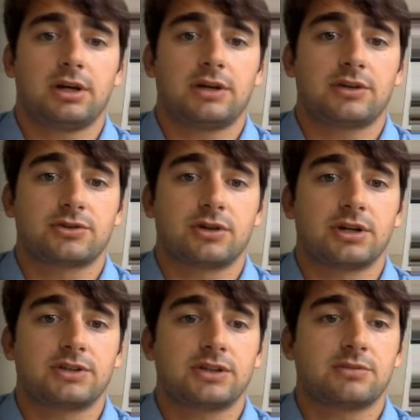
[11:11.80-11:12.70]
the strong
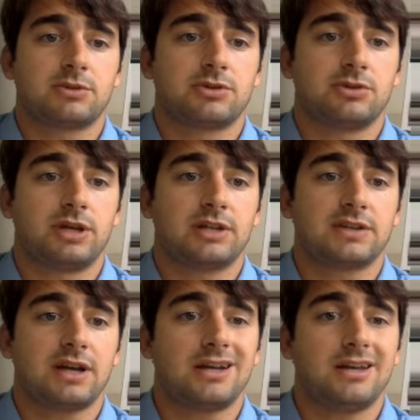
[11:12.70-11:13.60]
assessment of student
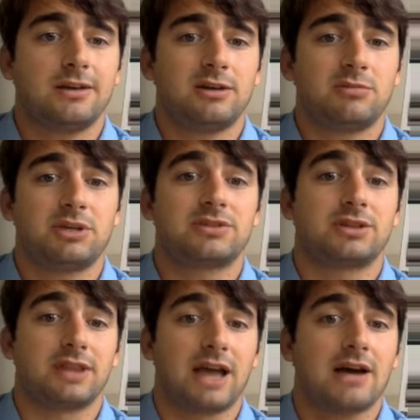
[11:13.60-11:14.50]
anxiety and basically
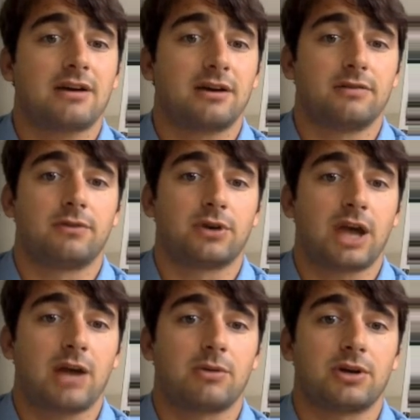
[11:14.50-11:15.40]
lack of
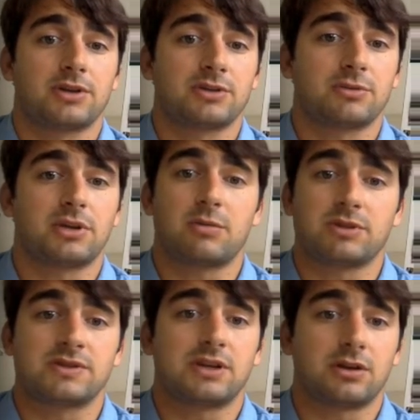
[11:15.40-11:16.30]
vocabulary, something I've been
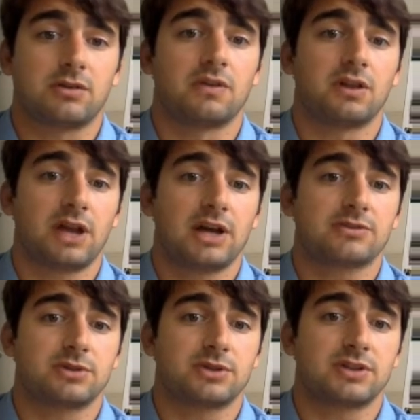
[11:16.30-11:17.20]
saying over the last
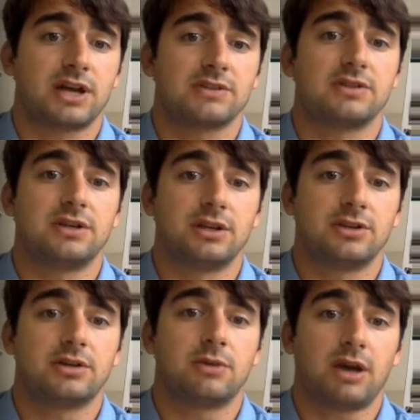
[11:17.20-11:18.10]
3 slides. Needed
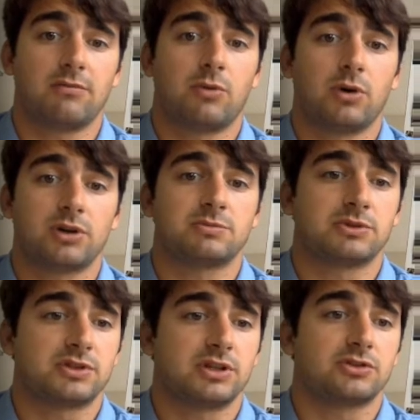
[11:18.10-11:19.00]
to have more
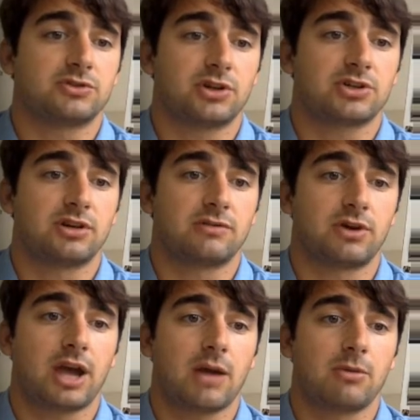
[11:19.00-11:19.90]
explicit instruction on
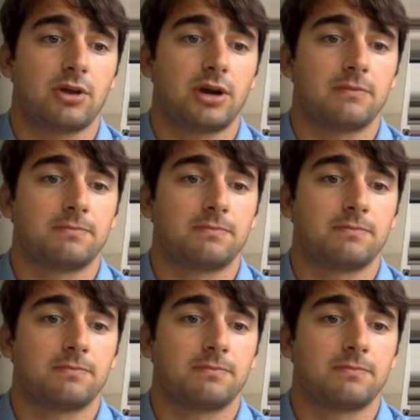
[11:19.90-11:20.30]
vocabulary.